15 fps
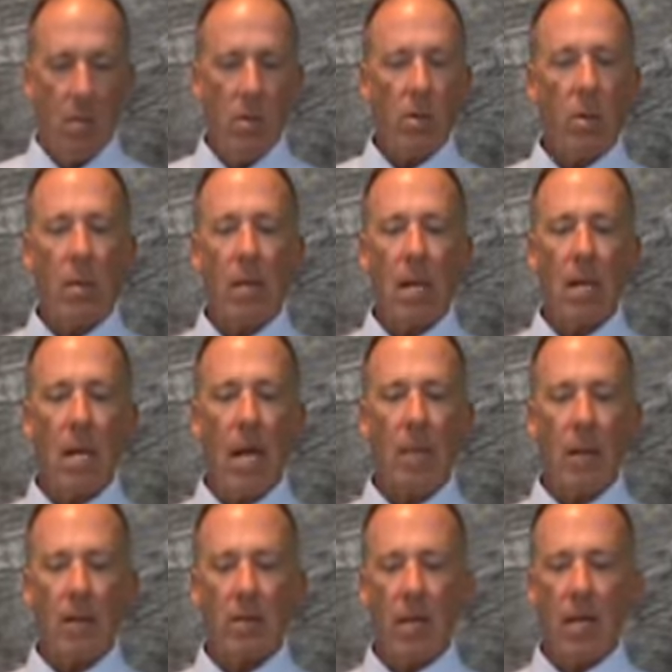Musical
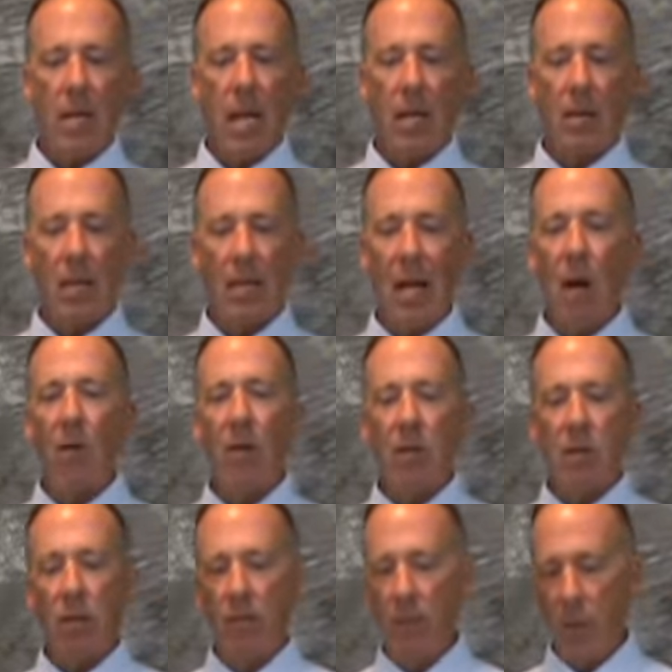dynamics indicate the
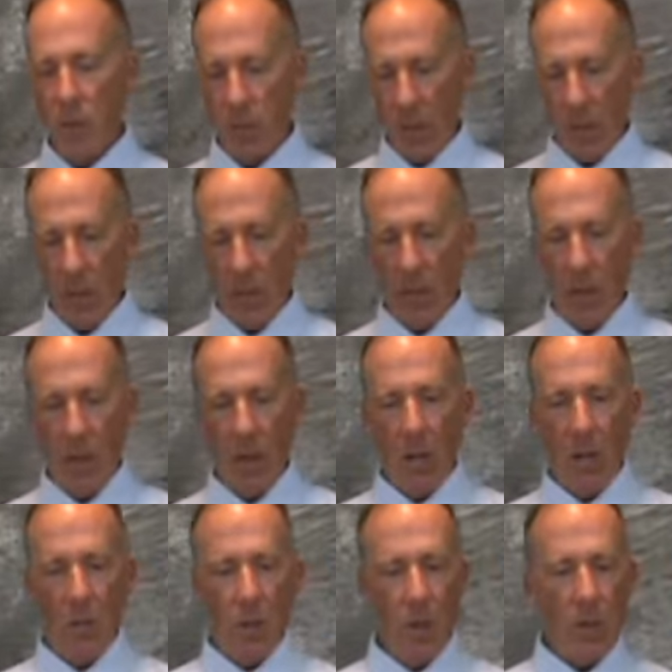loudness of music.
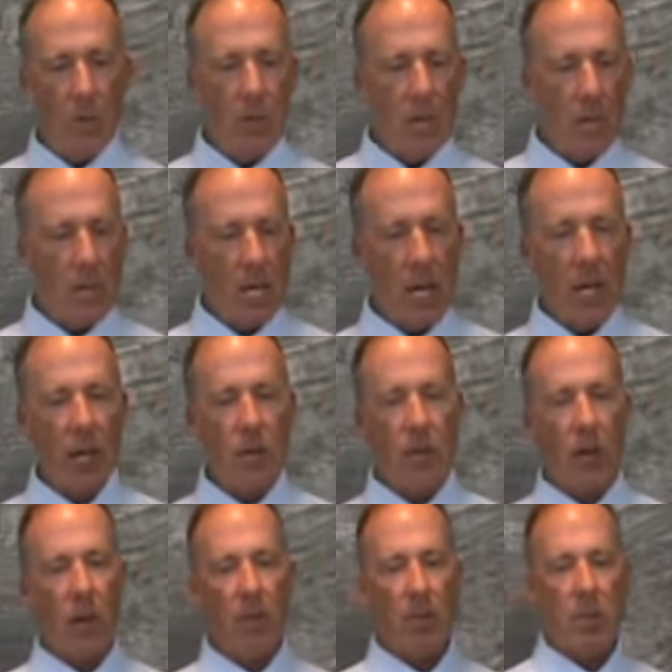We use the Italian
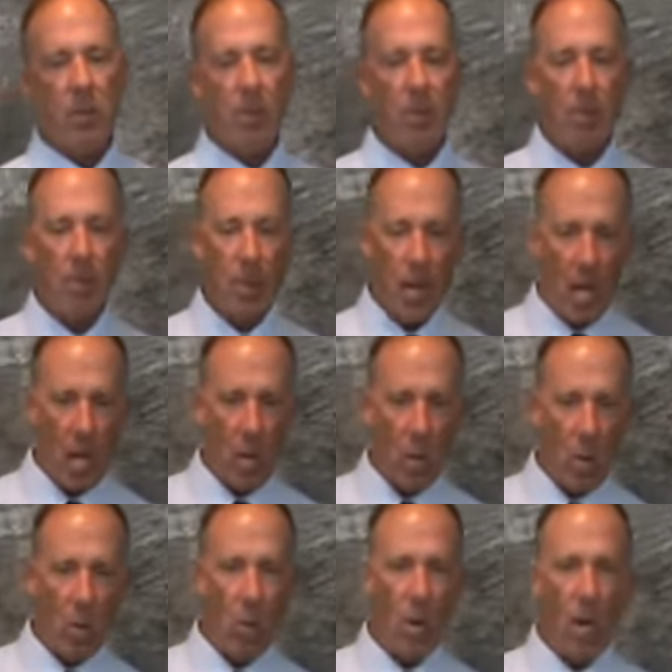terms
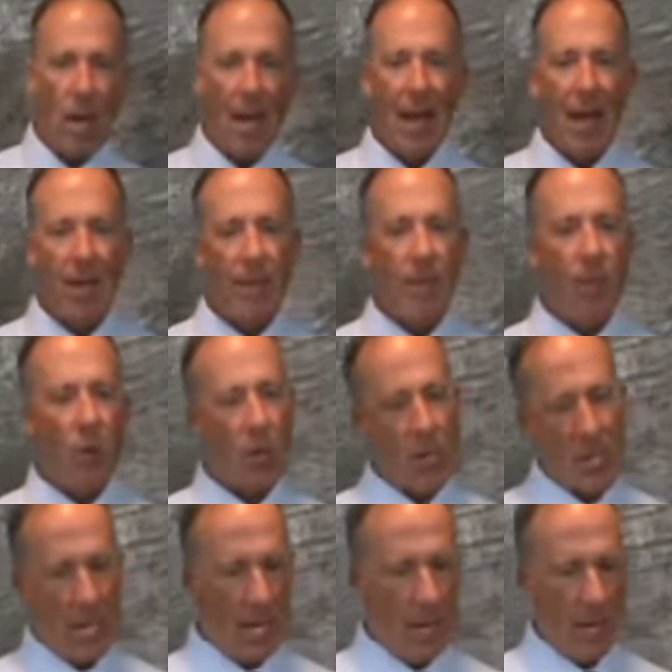piano and
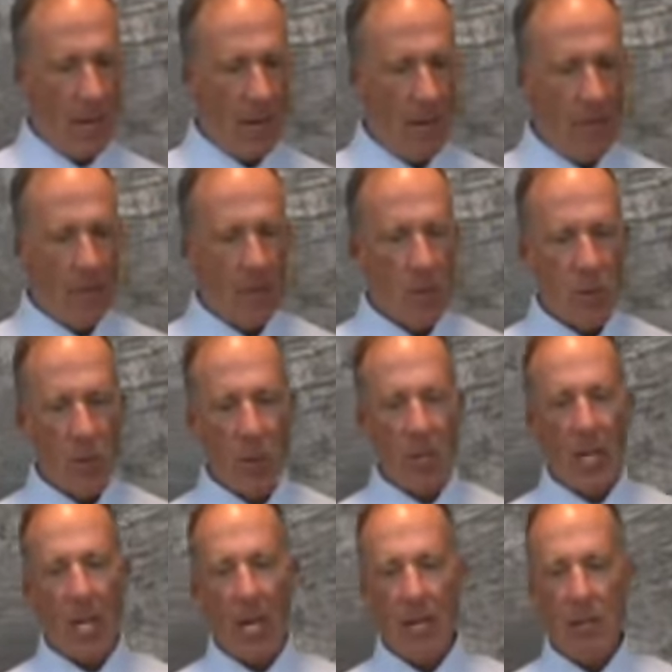forte to
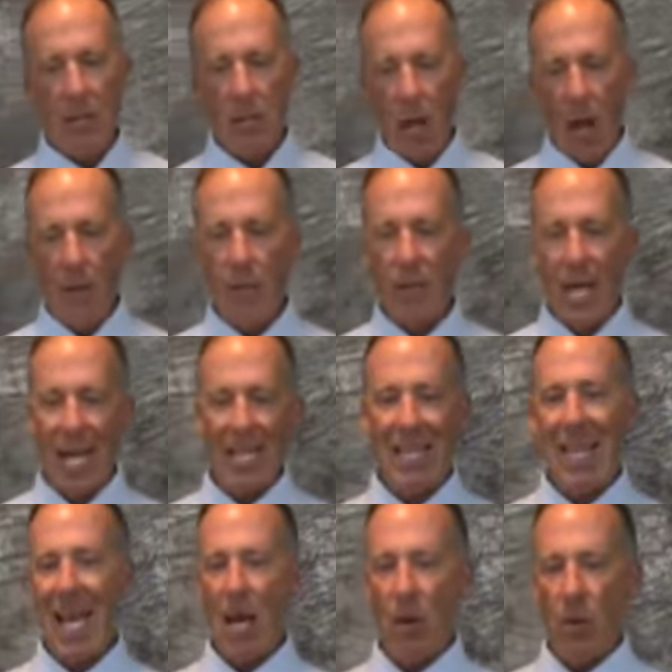indicate soft
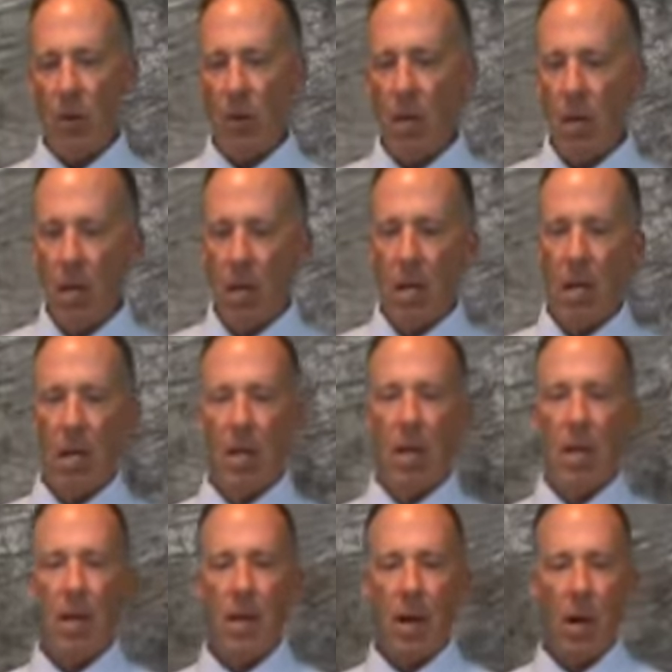and loud.
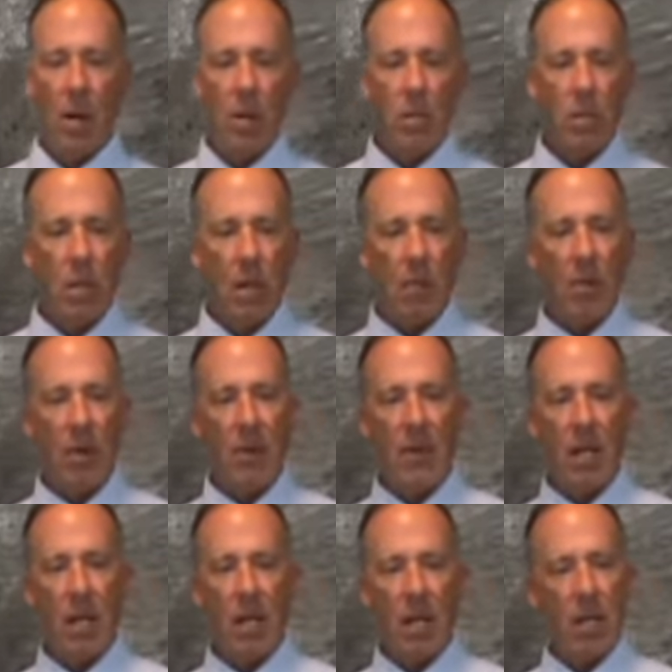They are usually
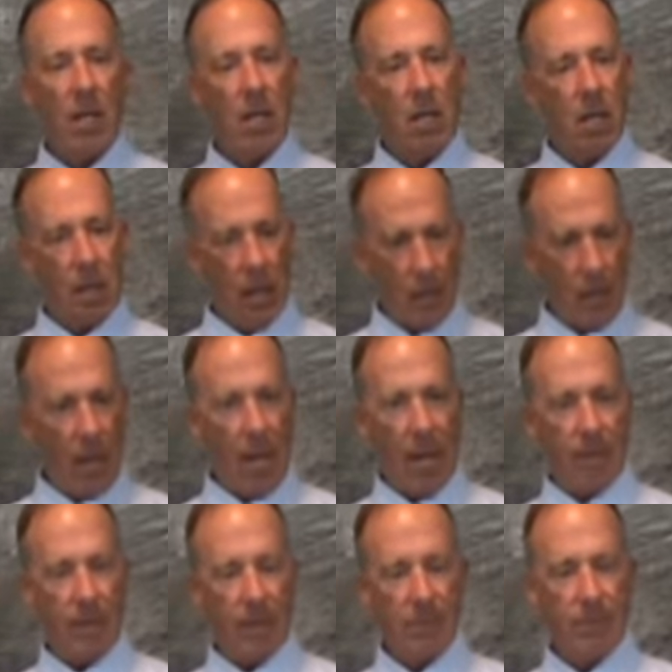abbreviated like
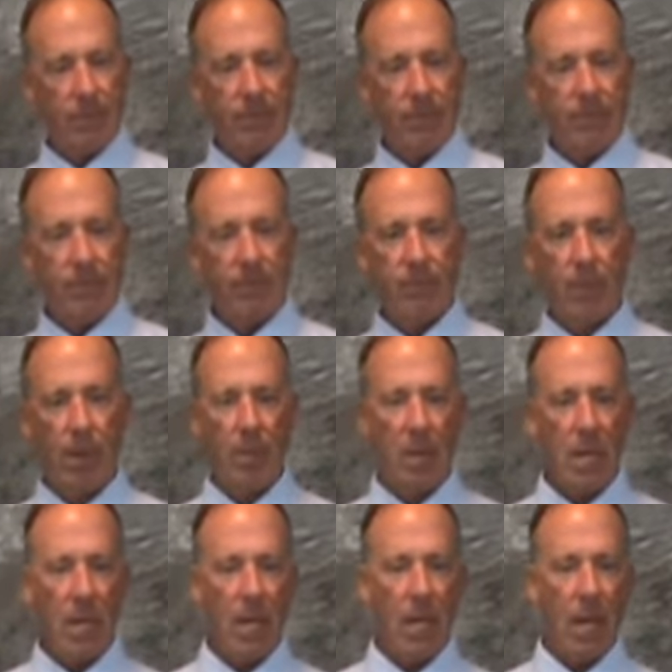that,
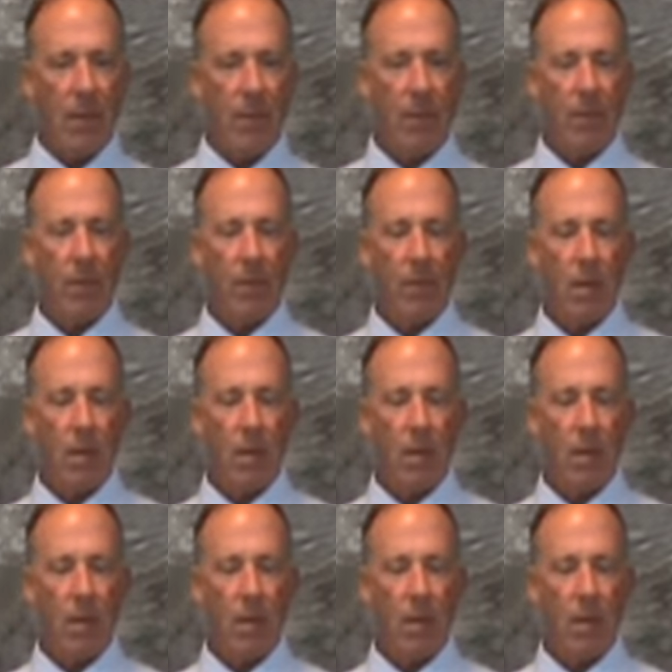P and F.